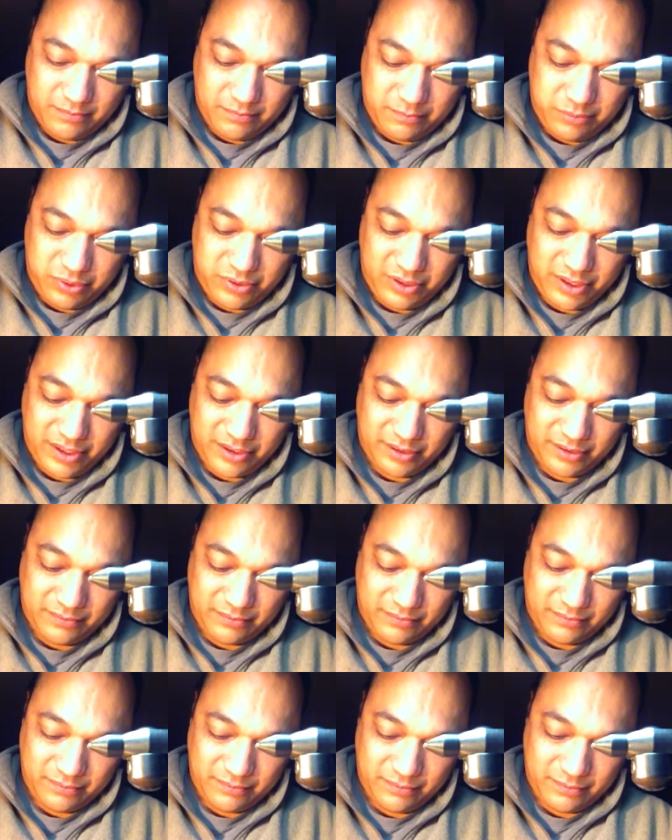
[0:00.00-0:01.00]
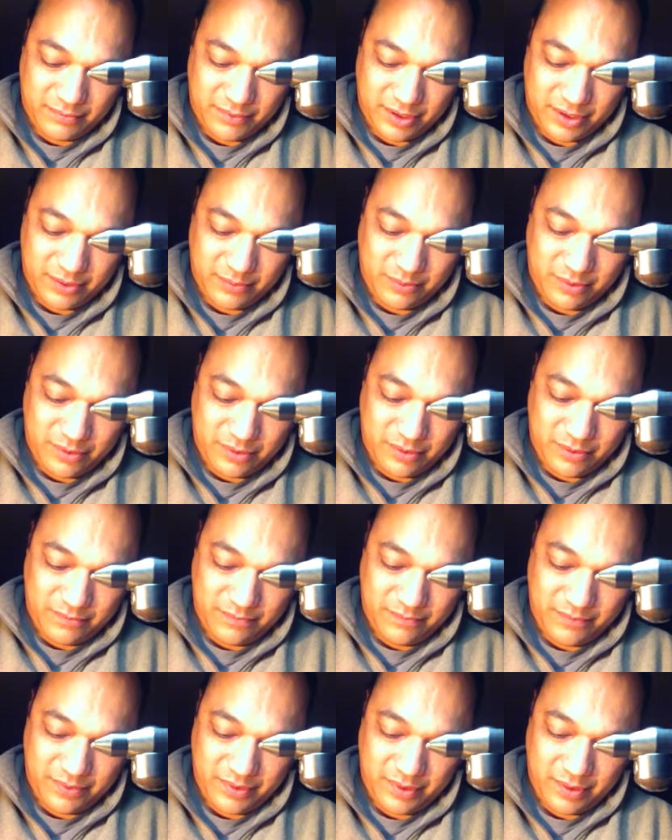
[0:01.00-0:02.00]
pleasant as well.
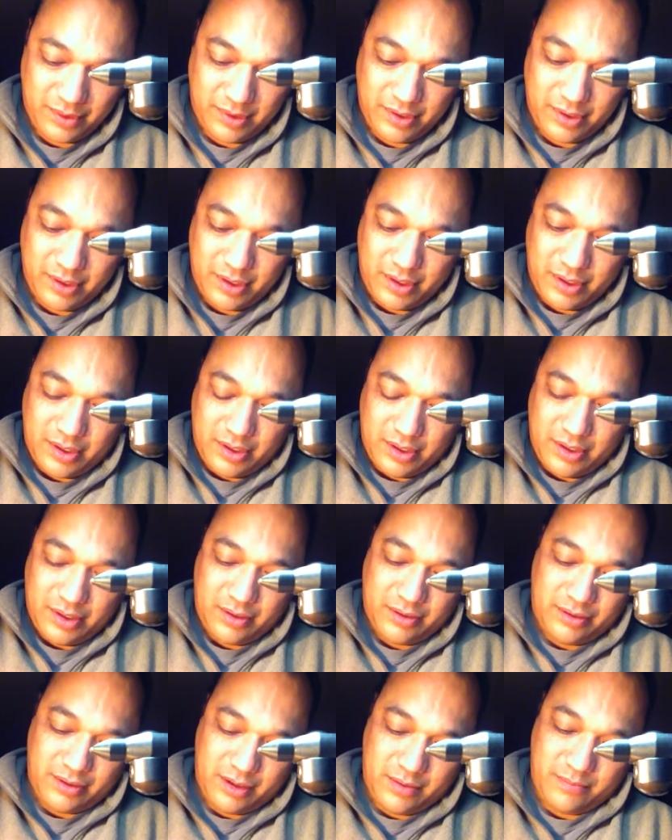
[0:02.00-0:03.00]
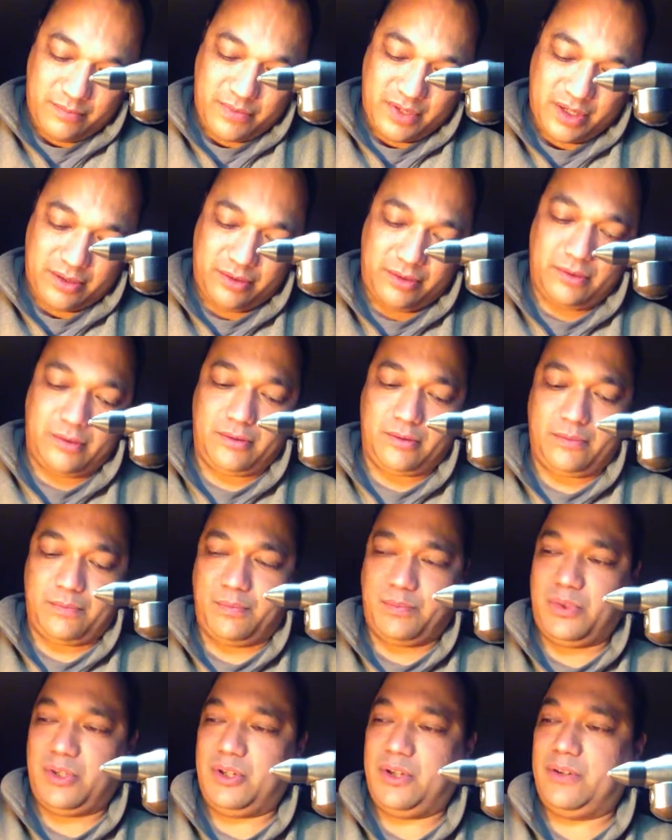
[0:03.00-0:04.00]
Something that you'll
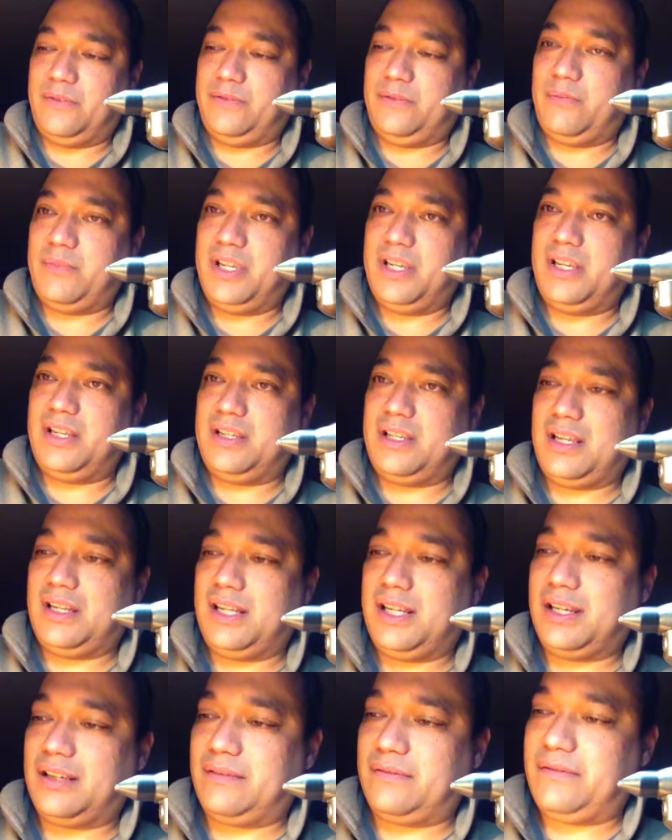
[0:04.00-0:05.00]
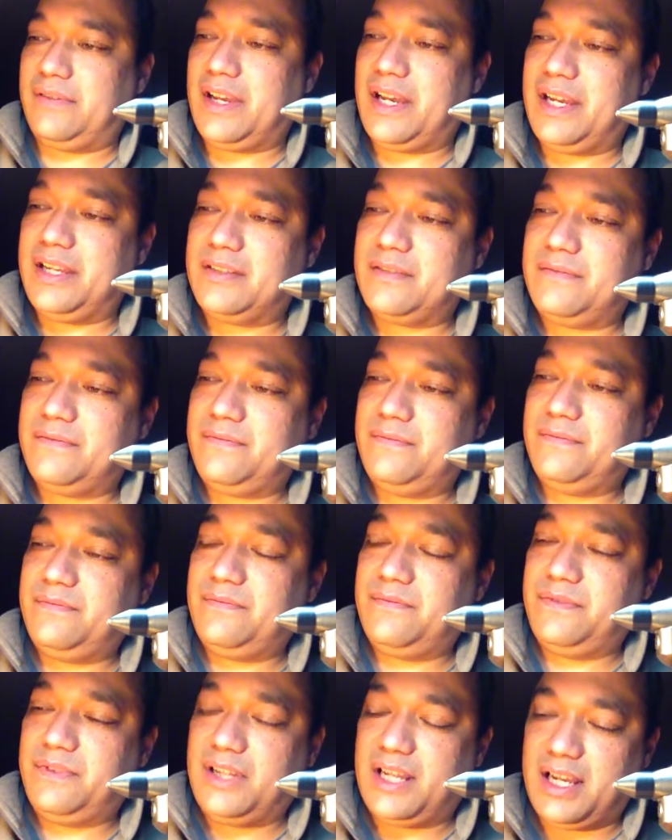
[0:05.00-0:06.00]
learn from me is I like fast
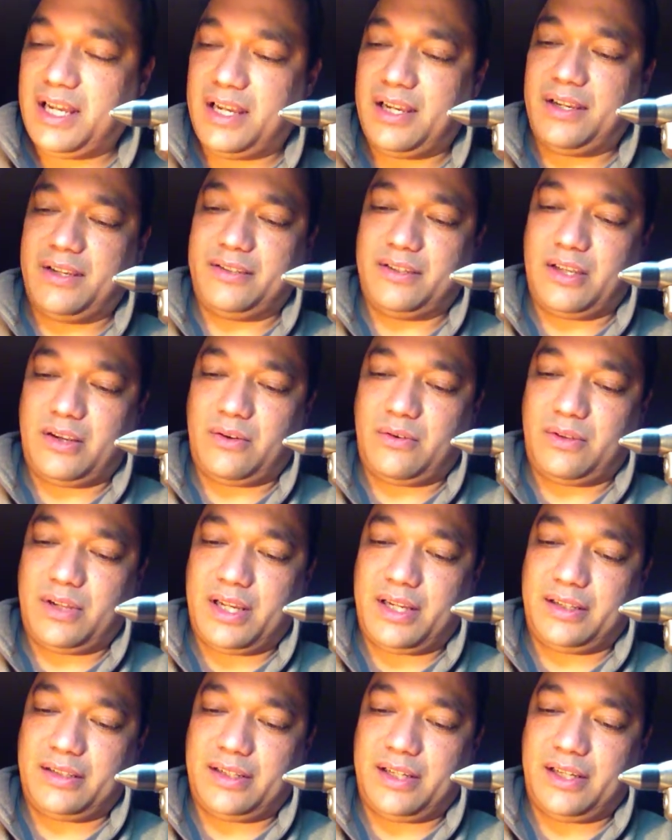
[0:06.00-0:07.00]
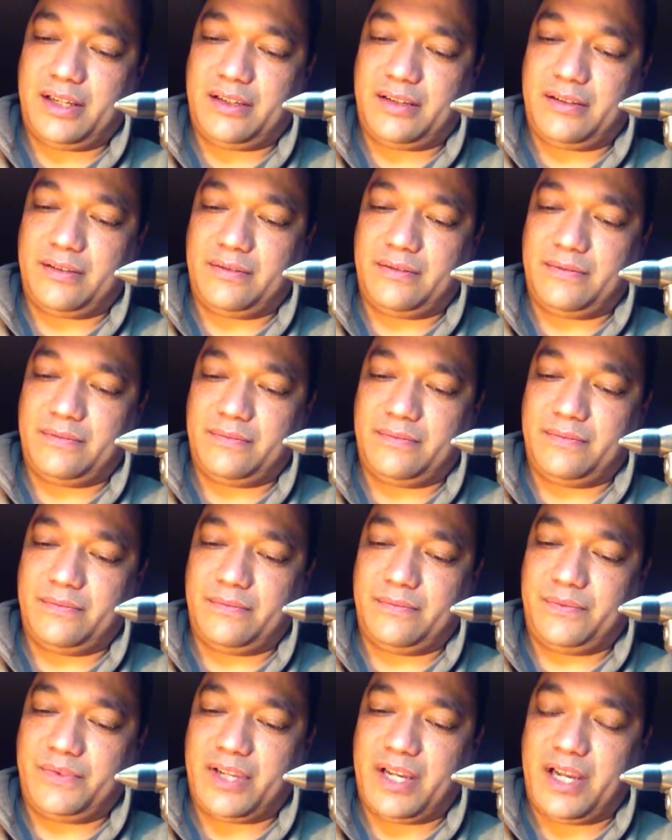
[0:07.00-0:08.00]
flies. I don't like taking a
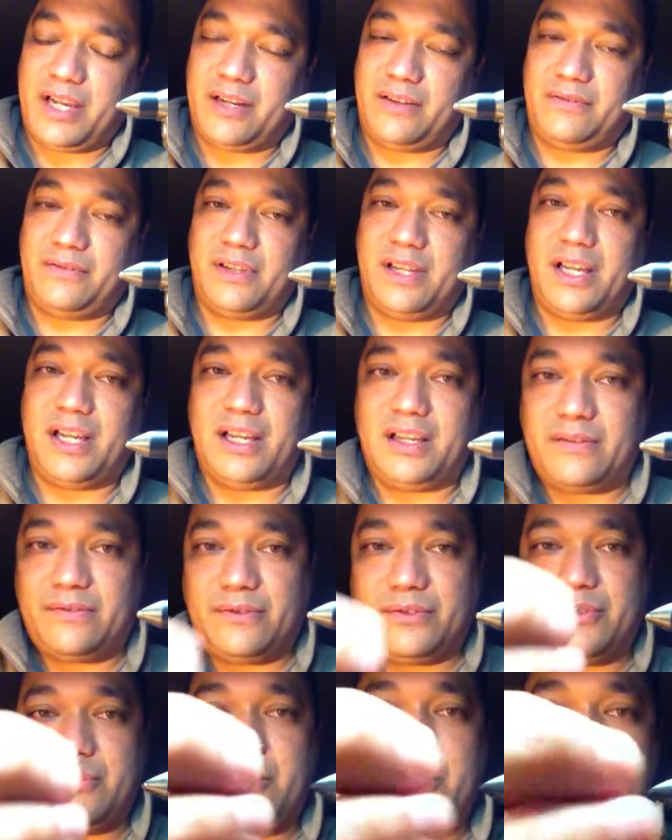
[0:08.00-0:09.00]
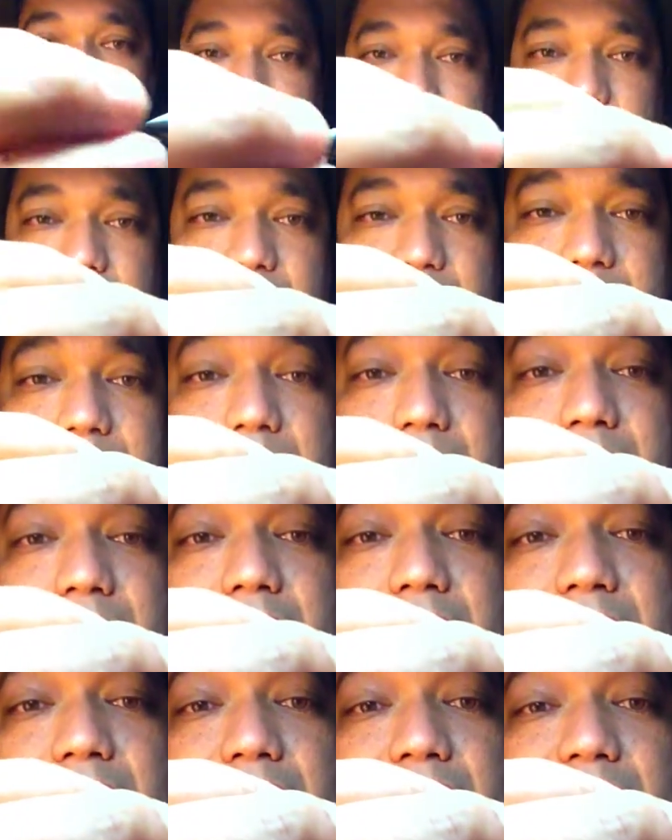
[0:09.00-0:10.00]
tying a fly for 20 minutes.
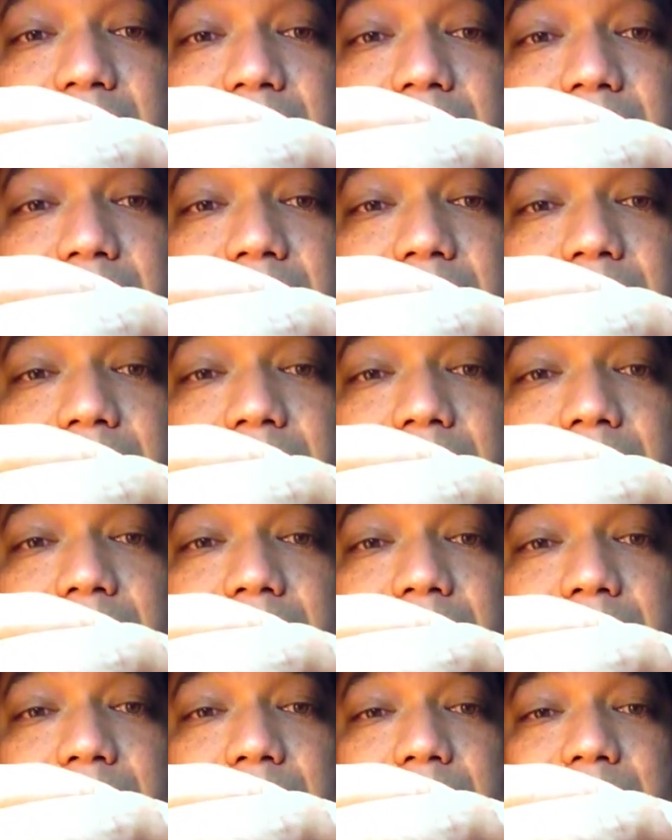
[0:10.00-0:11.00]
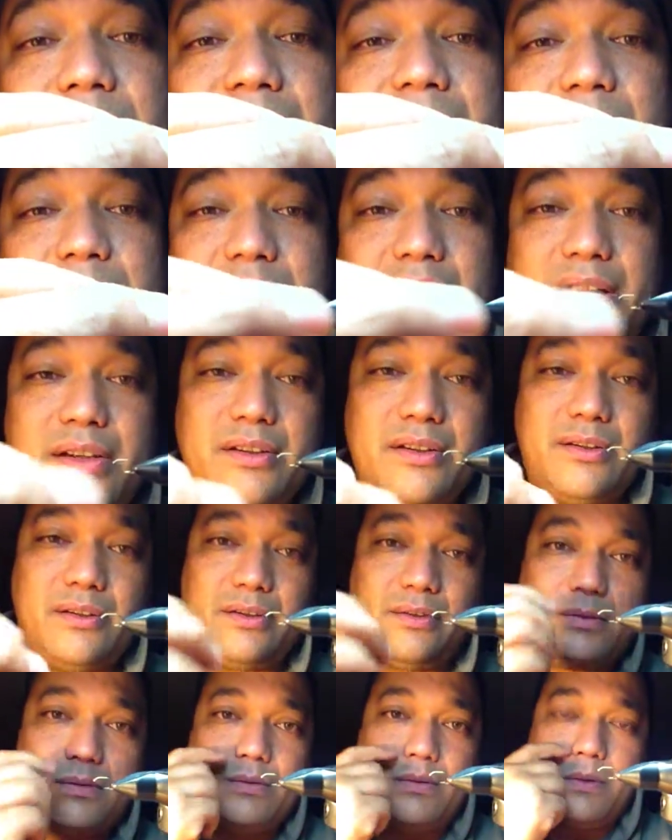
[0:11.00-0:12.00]
Sometimes I
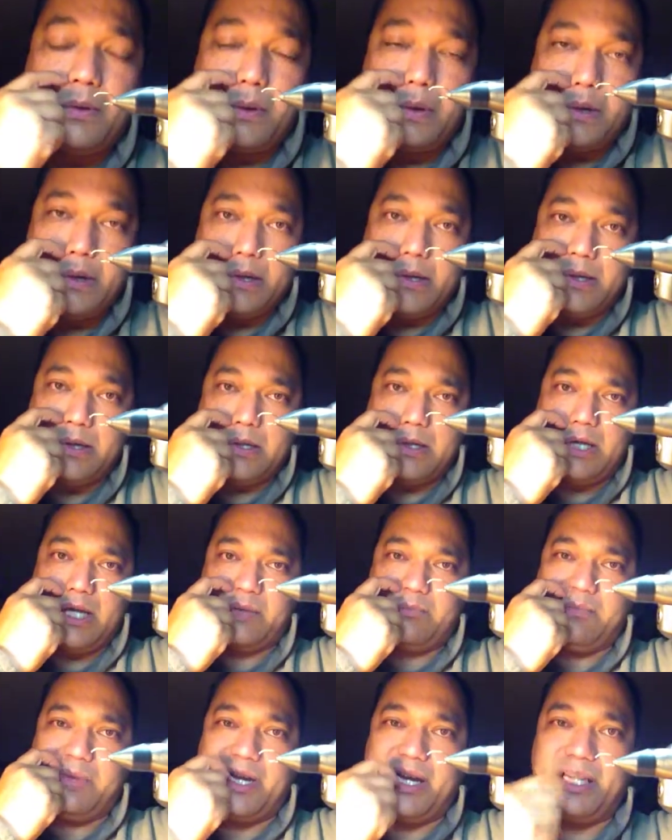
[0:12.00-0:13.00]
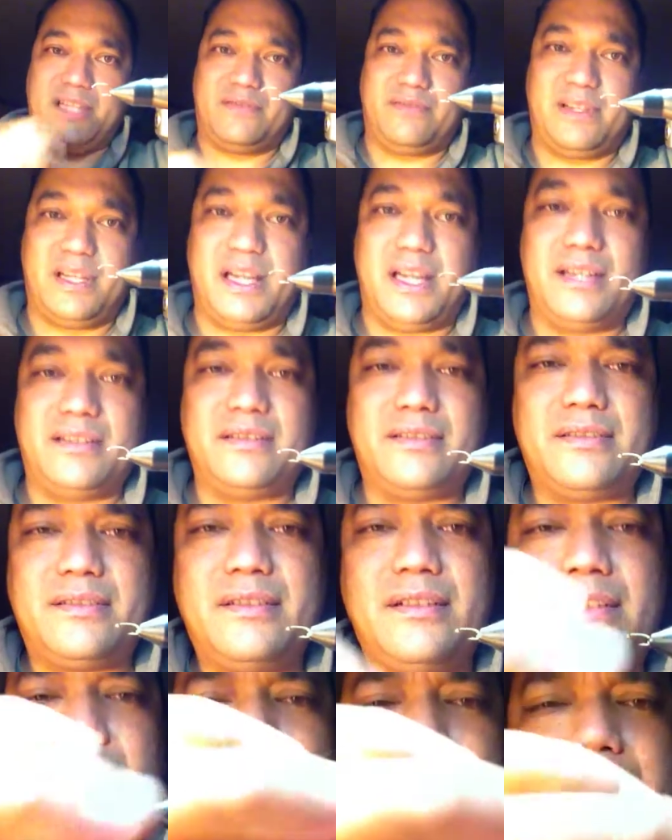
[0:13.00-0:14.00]
do, like bass flies and
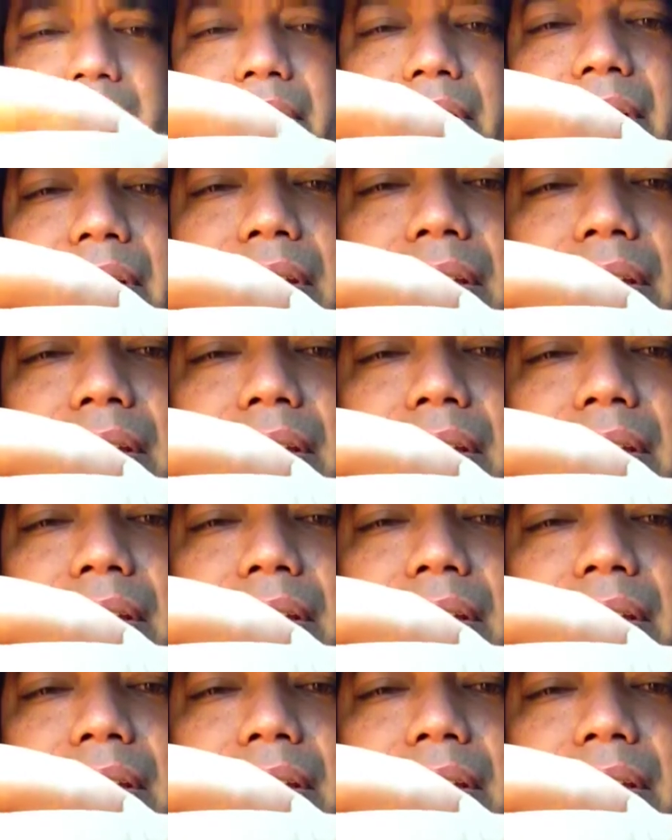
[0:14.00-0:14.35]
stuff, but